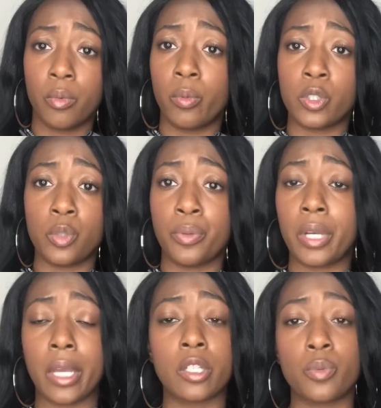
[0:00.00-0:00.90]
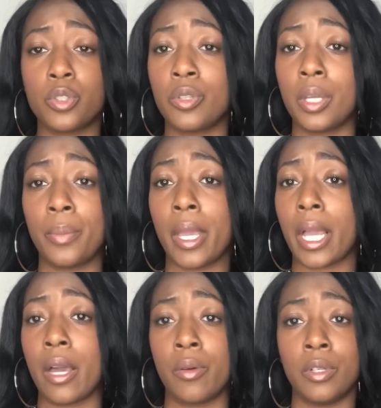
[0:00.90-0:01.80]
what you put out is what you get back.
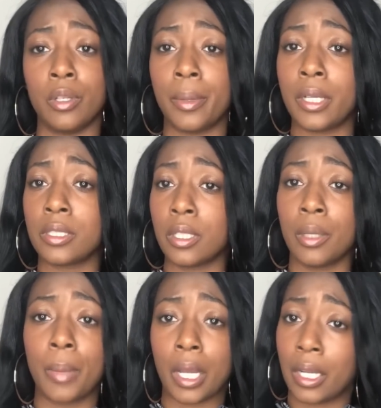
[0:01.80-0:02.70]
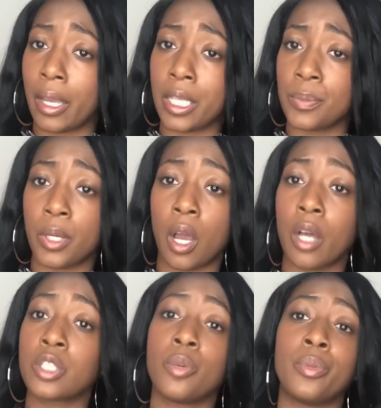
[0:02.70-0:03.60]
I don't need anybody stealing my clients. But I
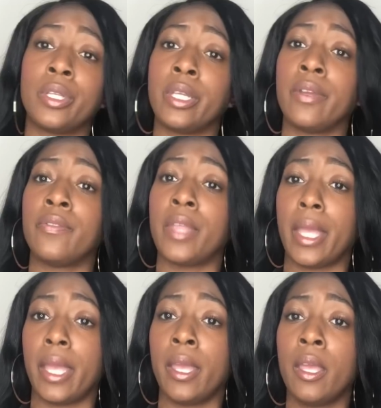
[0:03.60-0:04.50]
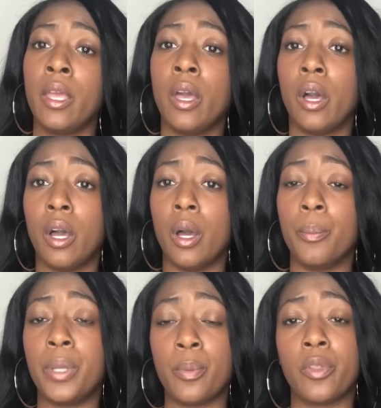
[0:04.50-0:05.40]
also believe that
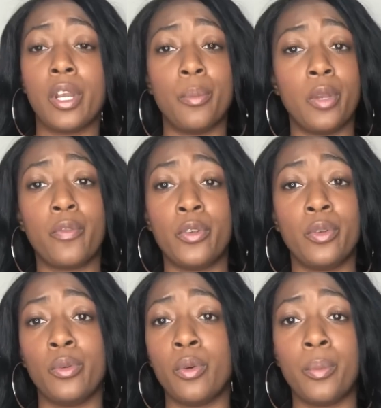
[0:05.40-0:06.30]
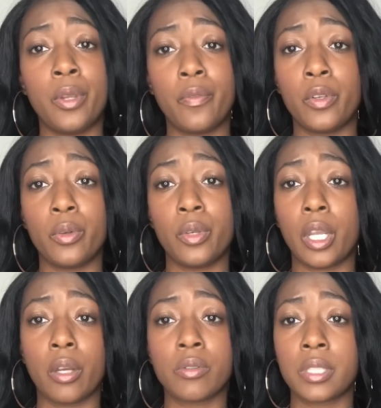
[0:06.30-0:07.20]
people that are meant for you, and
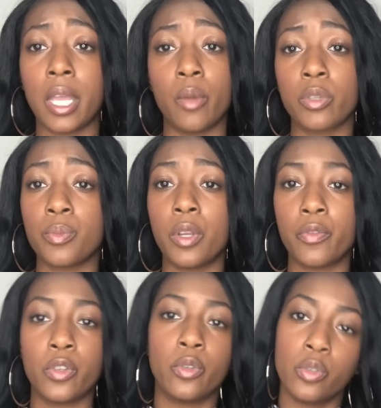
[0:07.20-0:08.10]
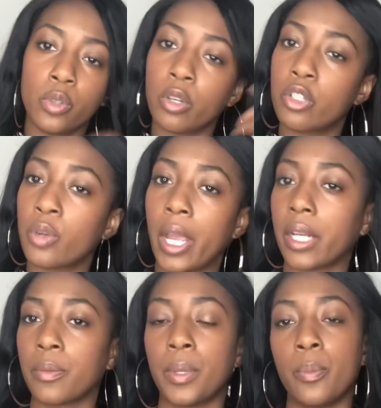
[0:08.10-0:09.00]
they're gonna stay. What's meant for you, you're gonna
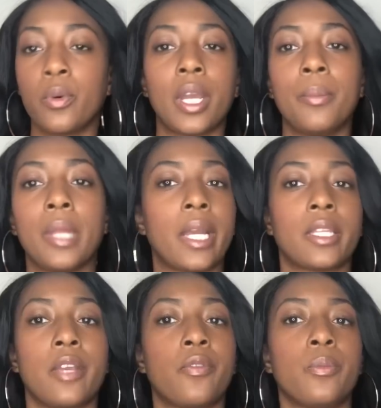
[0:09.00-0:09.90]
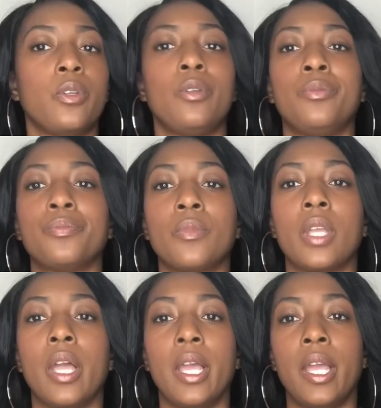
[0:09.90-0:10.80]
attract. People can't block that from you.
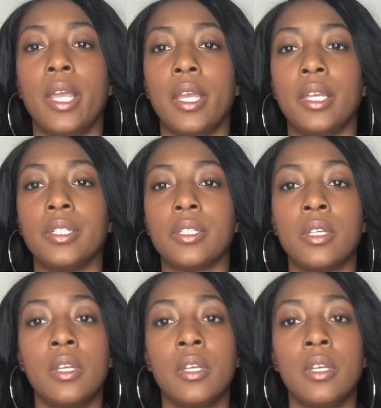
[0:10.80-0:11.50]
And